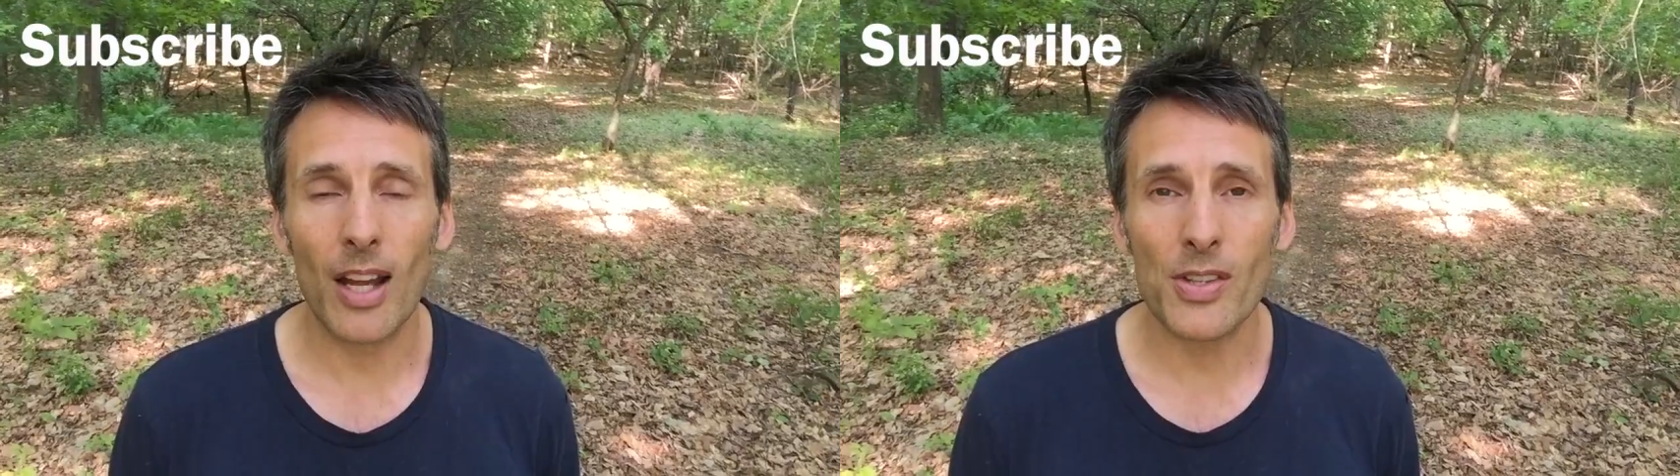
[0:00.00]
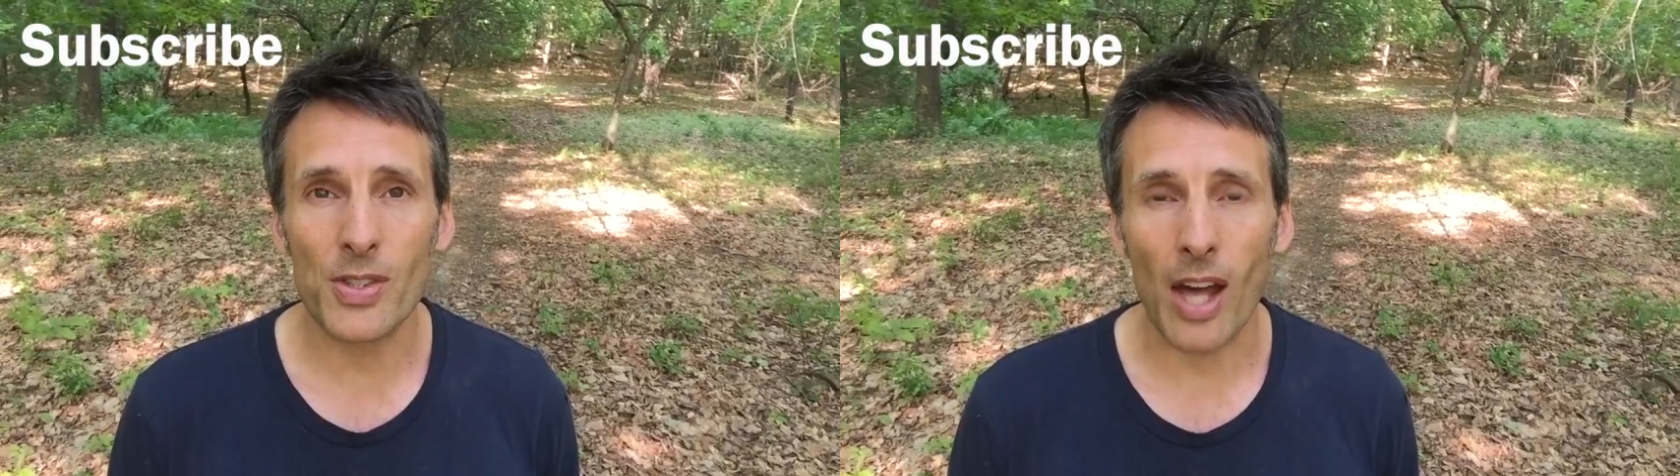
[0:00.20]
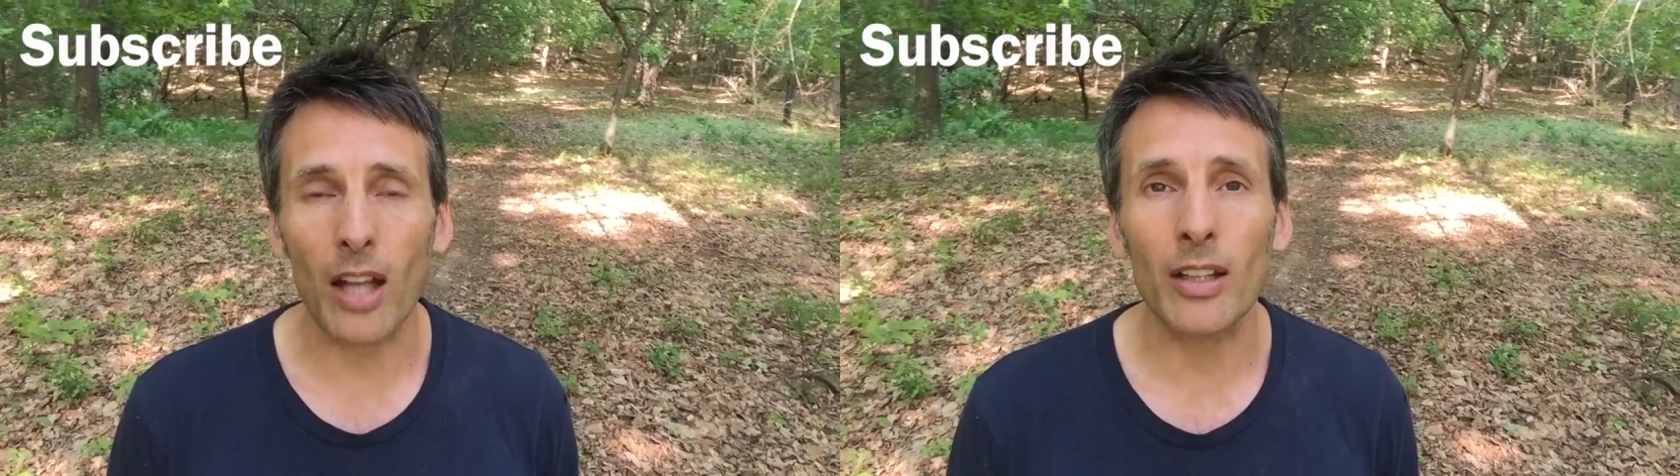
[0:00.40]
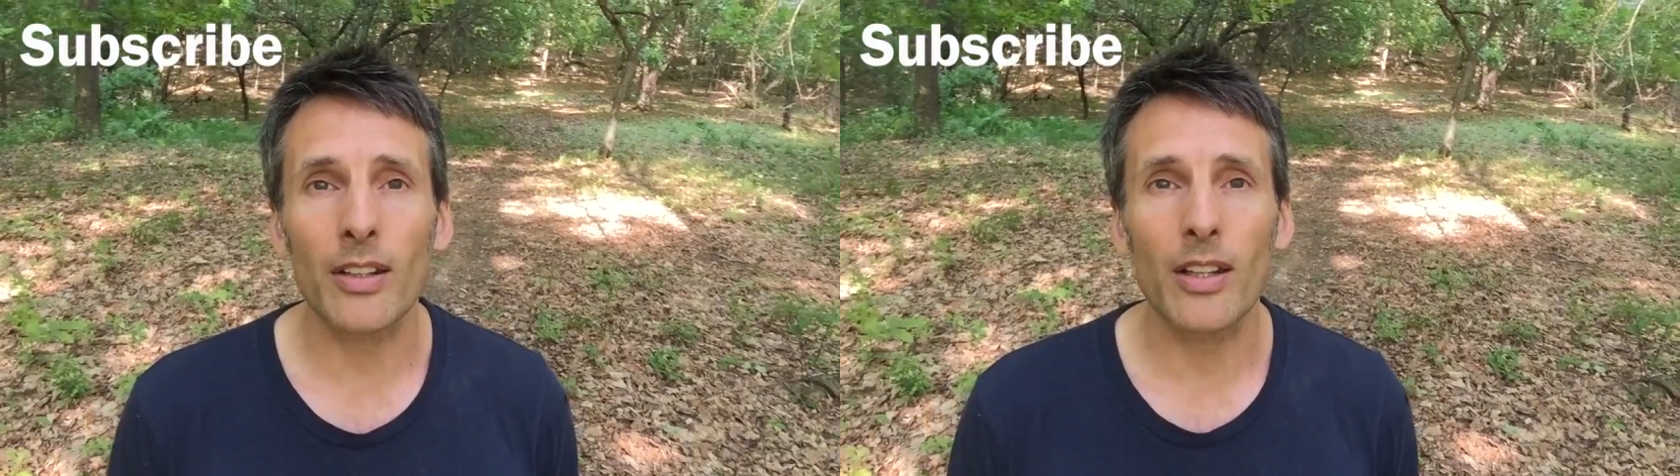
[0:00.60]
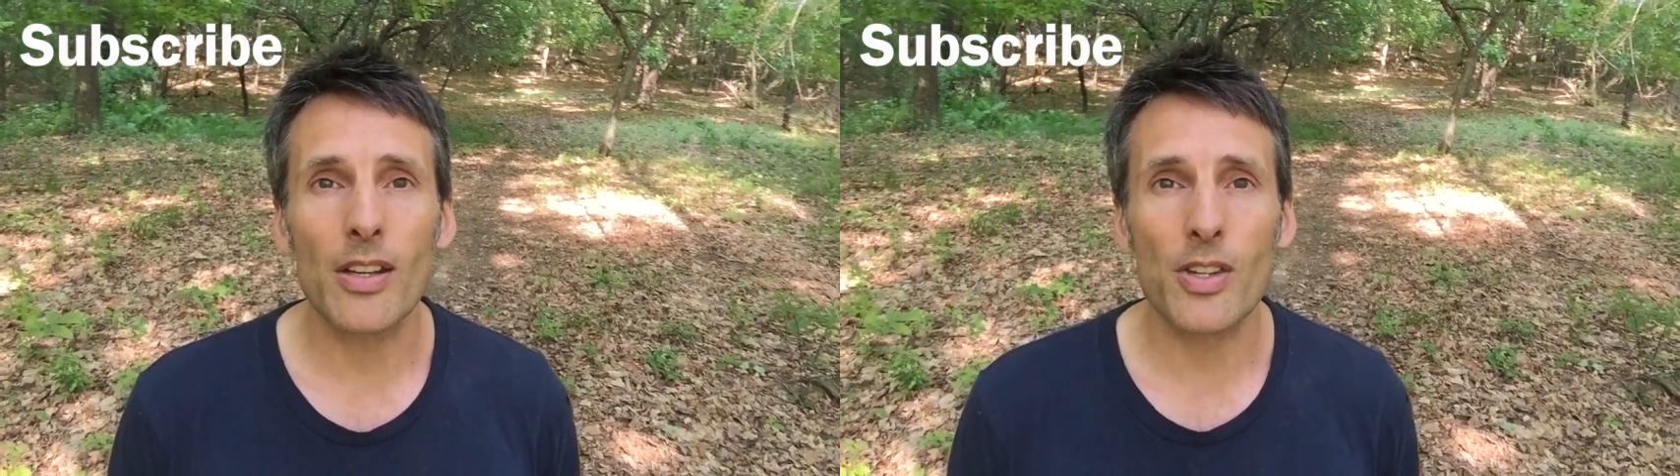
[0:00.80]
A solid
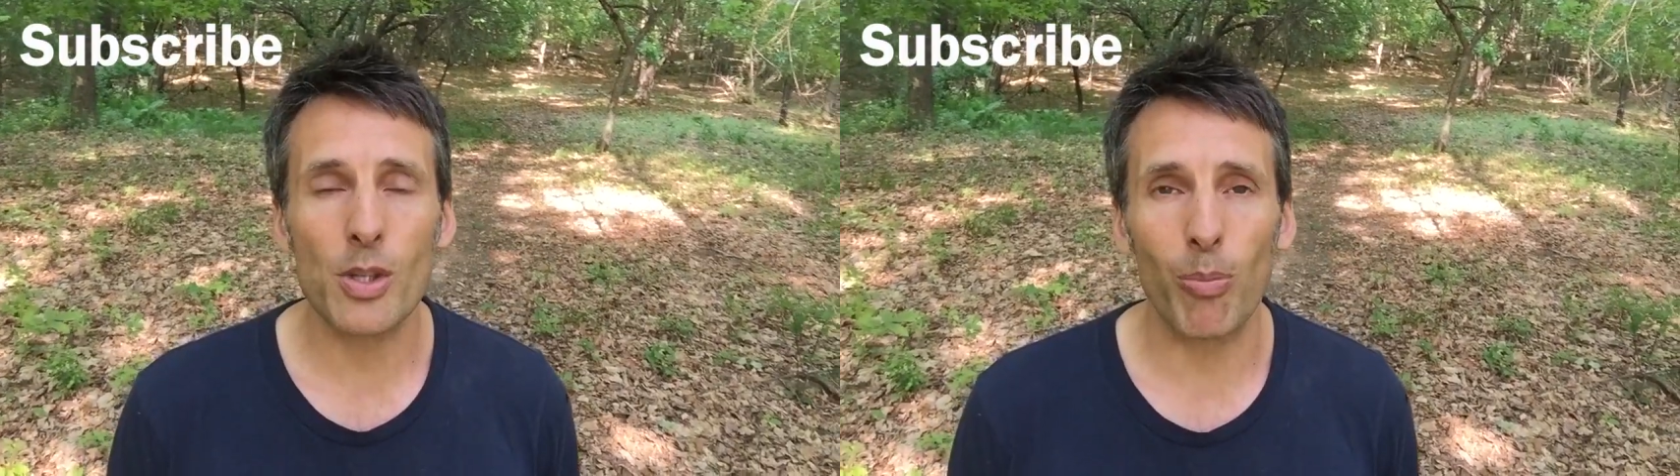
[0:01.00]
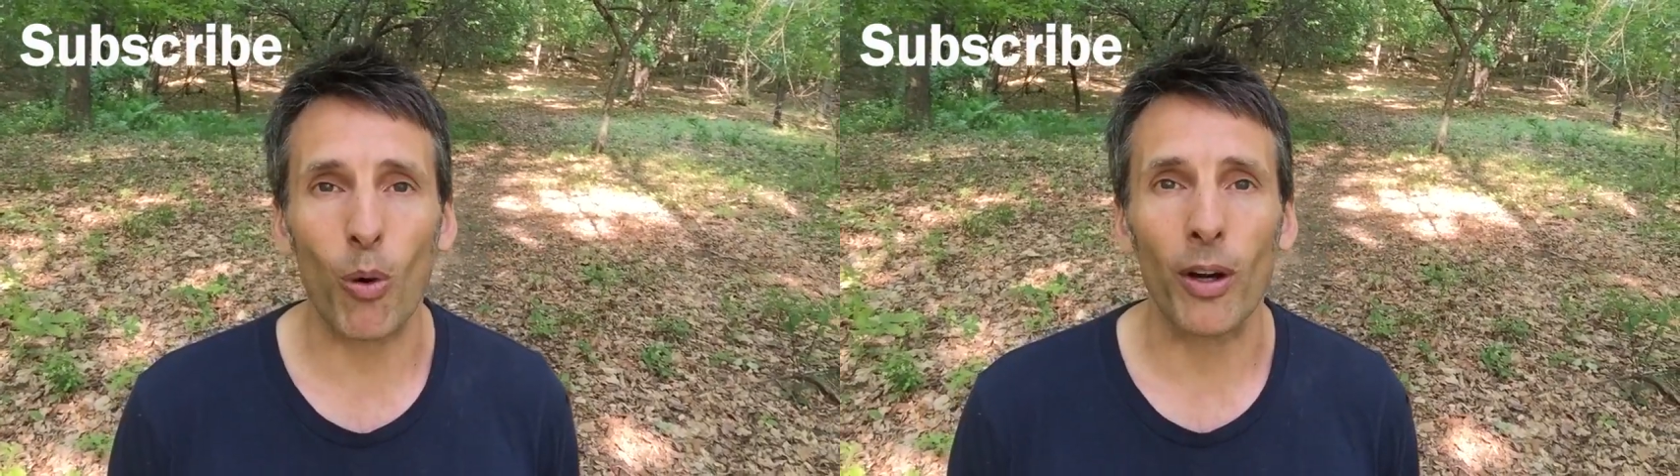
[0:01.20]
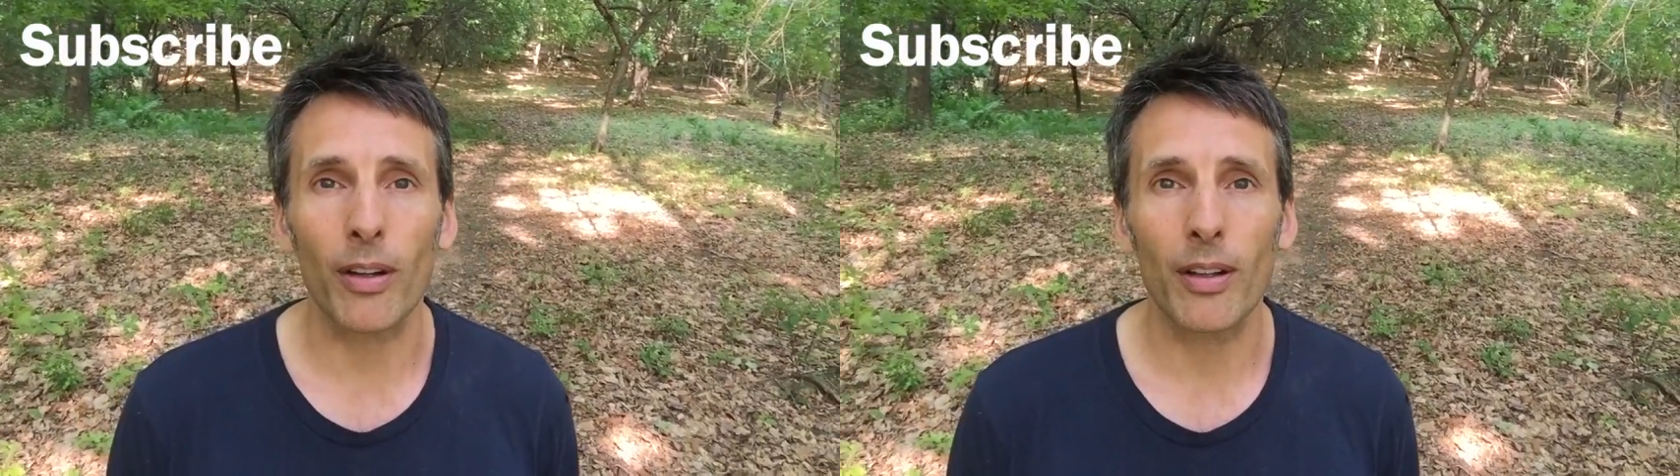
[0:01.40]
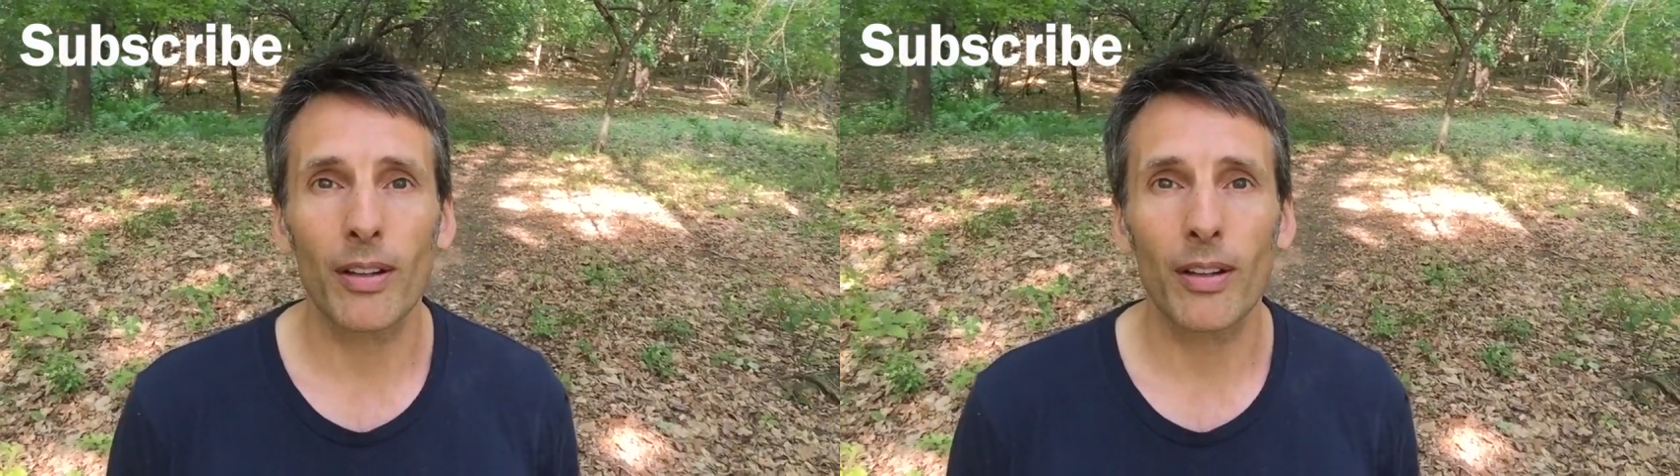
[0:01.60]
support.